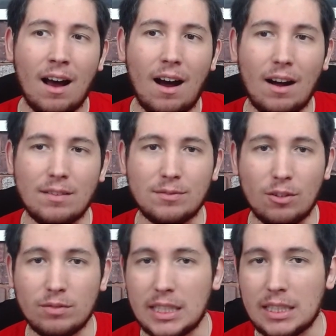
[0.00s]
I've
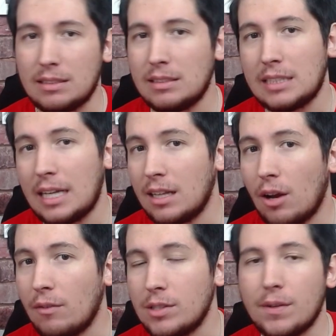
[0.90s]
not really seen a
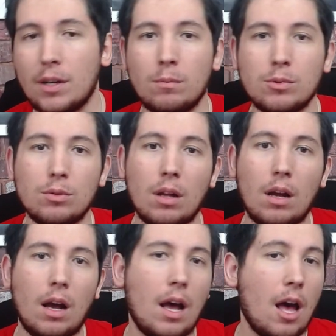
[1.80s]
lot of his films or
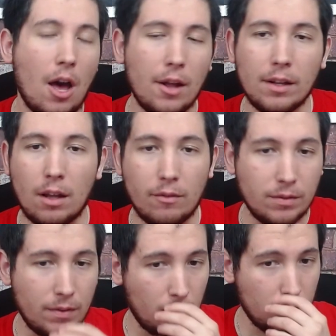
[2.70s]
heard a lot of his
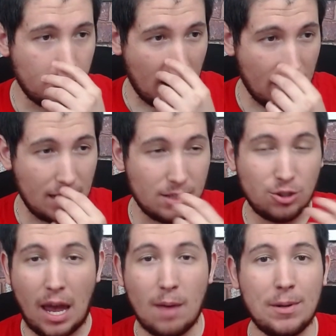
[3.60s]
films. But it's
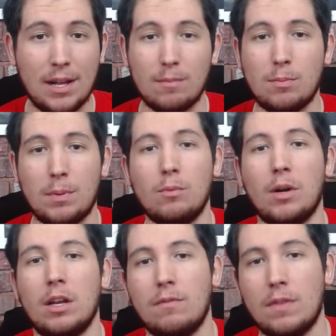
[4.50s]
shaping up to be
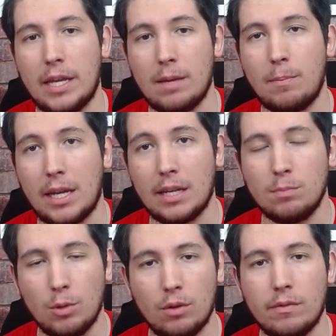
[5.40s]
one of the biggest
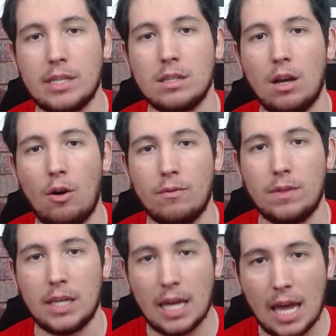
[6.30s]
movies of
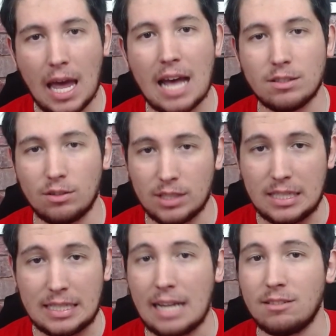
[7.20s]
the year, as long as it
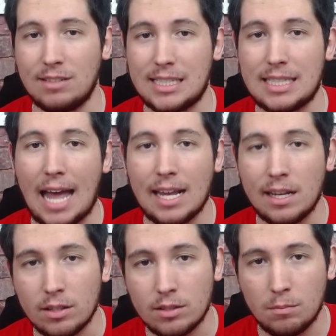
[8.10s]
stays on its date
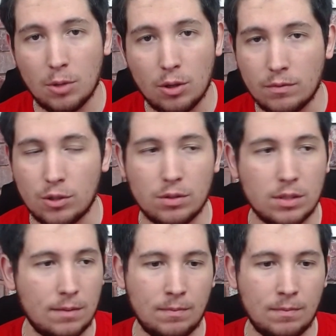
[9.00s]
and doesn't move due to